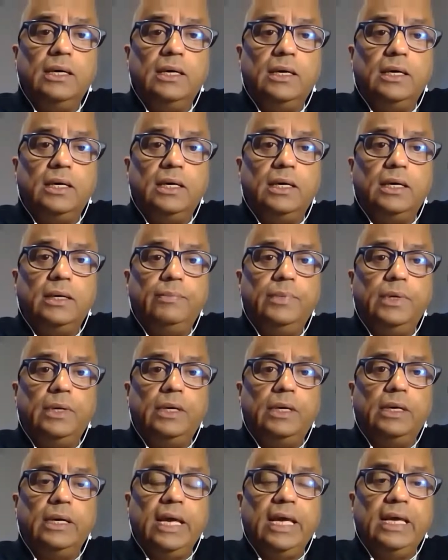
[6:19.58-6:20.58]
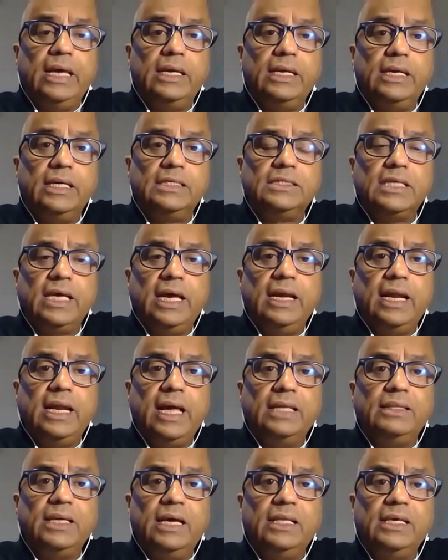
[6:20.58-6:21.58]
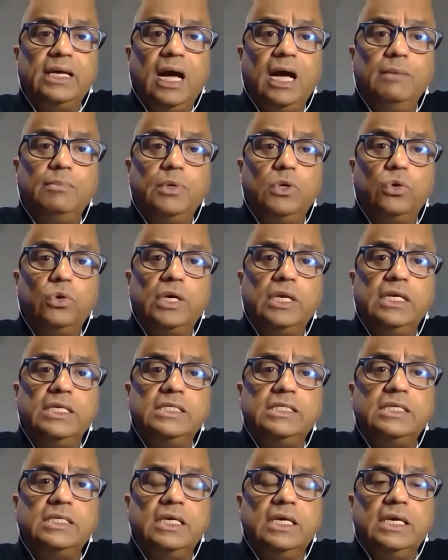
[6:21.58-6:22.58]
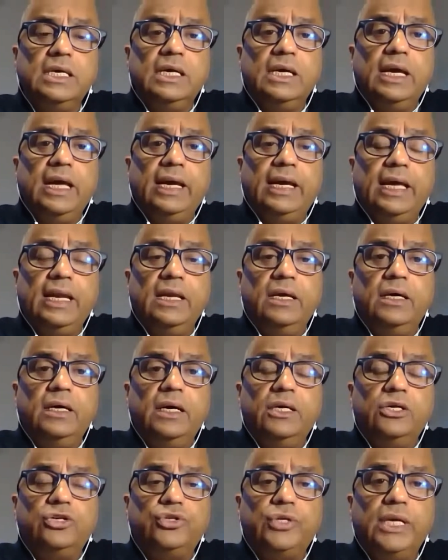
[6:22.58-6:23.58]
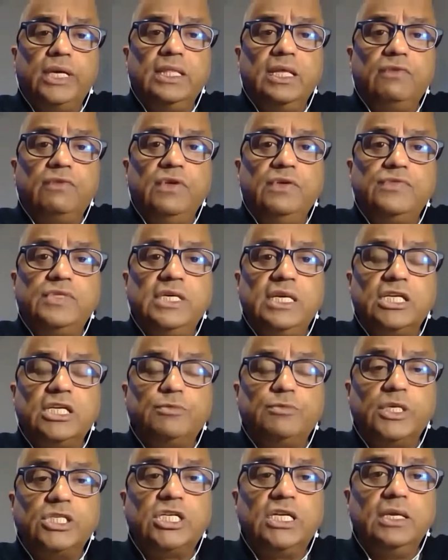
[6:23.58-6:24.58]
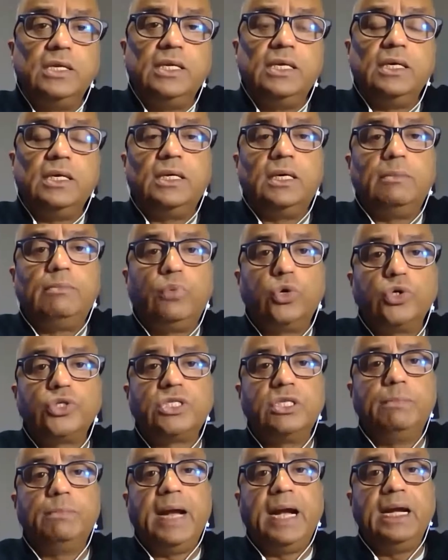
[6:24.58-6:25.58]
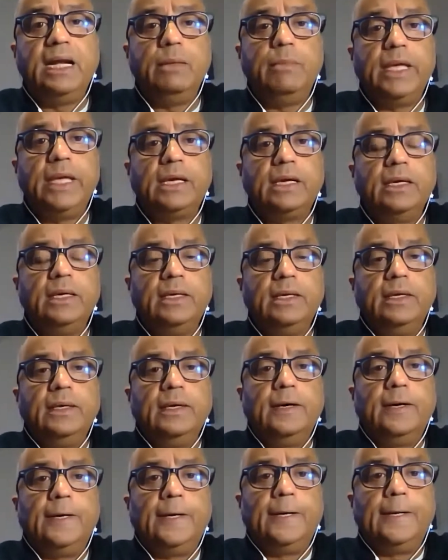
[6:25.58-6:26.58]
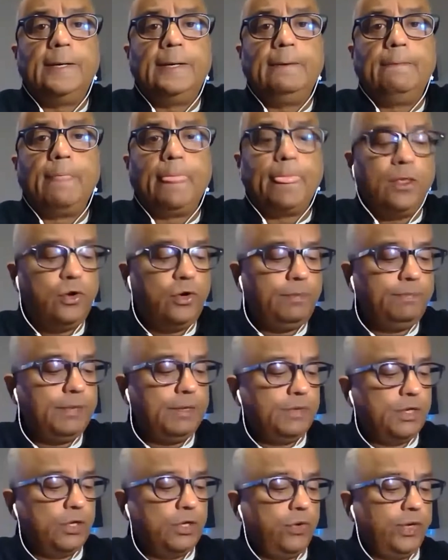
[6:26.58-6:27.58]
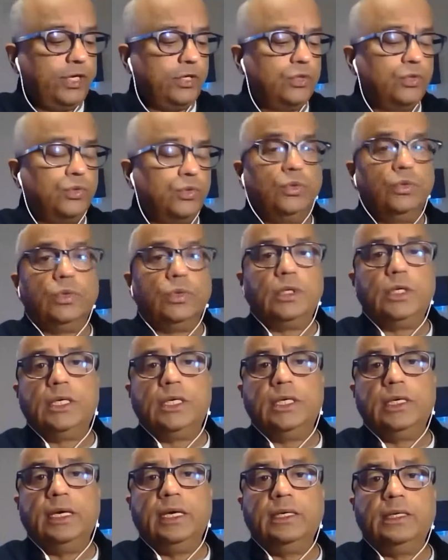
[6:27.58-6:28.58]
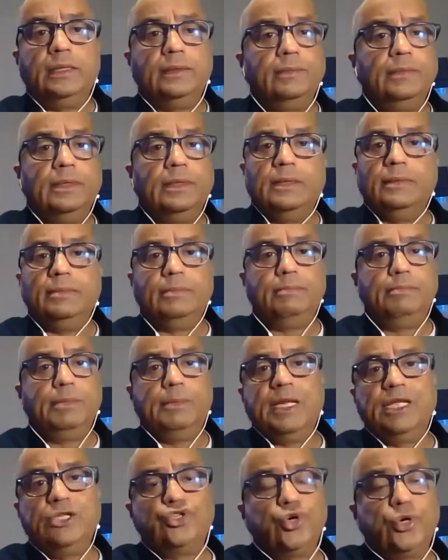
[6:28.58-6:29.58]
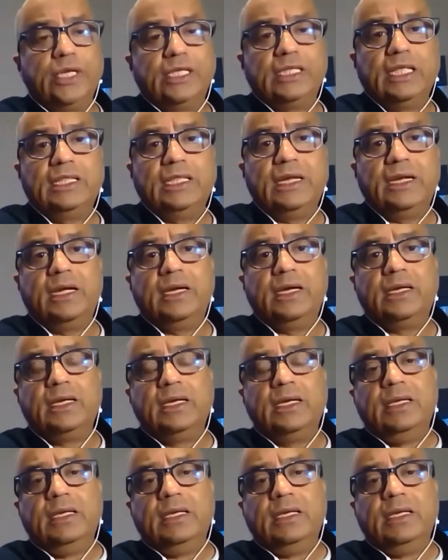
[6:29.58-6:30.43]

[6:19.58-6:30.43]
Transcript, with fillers: uh, areas and I, th- I, think hyperlocal is again a, a, trend that we've seen especially post the pandemic uh, you know people going to uh, uh, people ensuring that there are